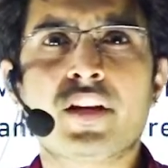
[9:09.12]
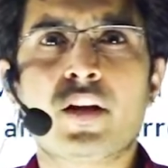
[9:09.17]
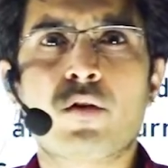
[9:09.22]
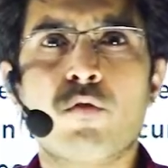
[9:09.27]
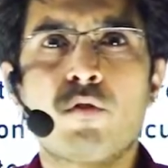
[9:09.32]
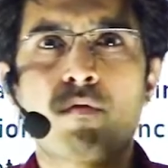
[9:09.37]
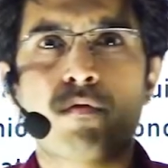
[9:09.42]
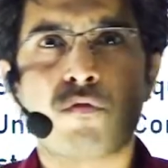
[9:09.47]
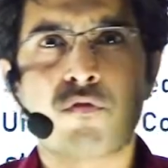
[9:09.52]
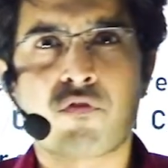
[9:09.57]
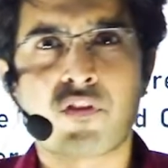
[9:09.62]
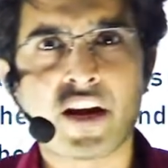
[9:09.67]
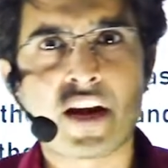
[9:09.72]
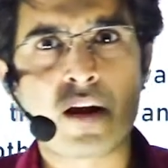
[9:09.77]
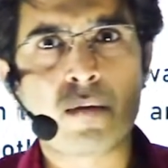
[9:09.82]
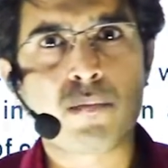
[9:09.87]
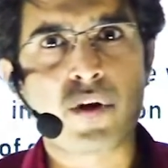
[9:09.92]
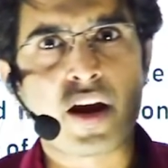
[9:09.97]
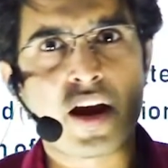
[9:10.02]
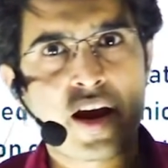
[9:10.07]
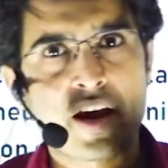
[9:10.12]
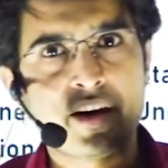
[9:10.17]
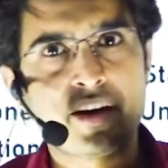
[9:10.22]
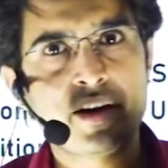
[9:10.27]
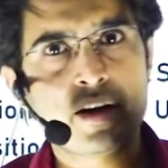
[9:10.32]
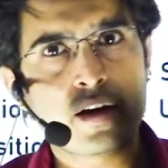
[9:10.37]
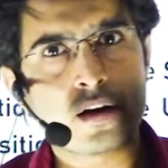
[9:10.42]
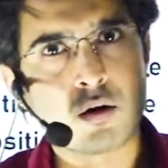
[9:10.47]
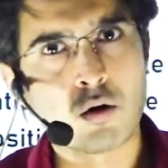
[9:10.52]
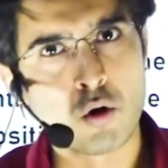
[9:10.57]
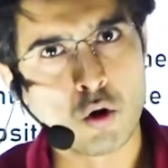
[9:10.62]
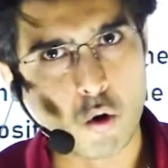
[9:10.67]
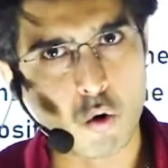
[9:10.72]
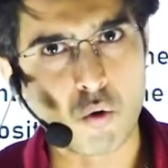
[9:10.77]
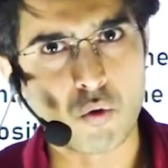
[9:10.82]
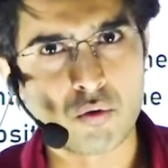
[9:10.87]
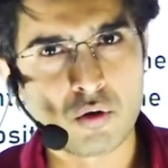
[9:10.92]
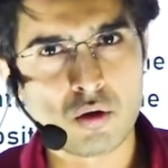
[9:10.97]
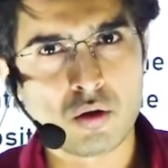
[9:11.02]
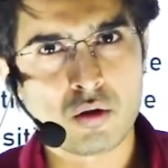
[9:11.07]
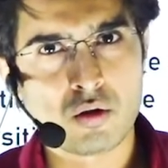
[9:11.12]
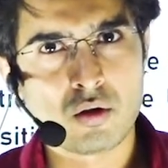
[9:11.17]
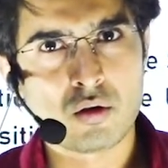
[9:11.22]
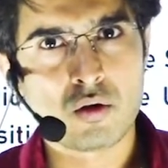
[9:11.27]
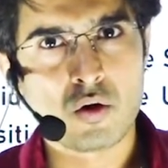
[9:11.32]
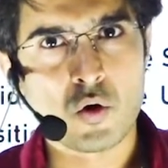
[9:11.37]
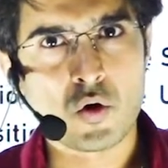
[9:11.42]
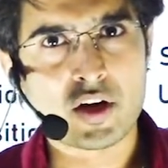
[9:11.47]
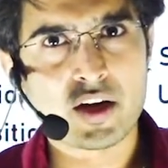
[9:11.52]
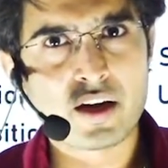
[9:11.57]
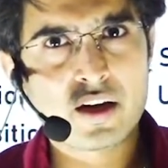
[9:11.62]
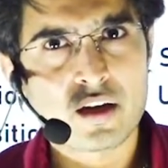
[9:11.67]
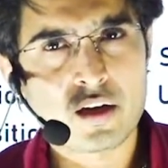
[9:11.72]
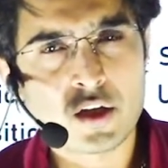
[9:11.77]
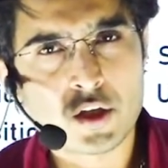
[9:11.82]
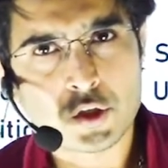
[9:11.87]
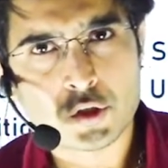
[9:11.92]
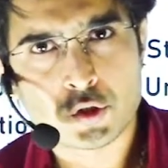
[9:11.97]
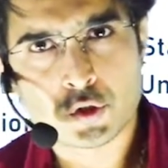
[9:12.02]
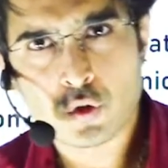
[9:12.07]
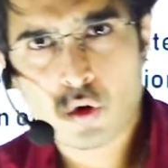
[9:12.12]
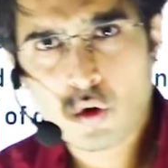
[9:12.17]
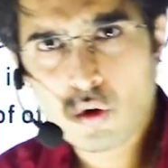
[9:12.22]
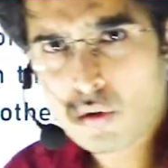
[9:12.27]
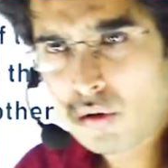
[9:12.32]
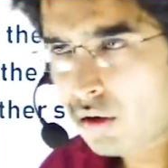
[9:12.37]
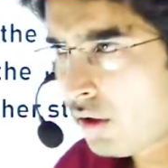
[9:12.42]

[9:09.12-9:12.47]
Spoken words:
they could frame any law. Okay, so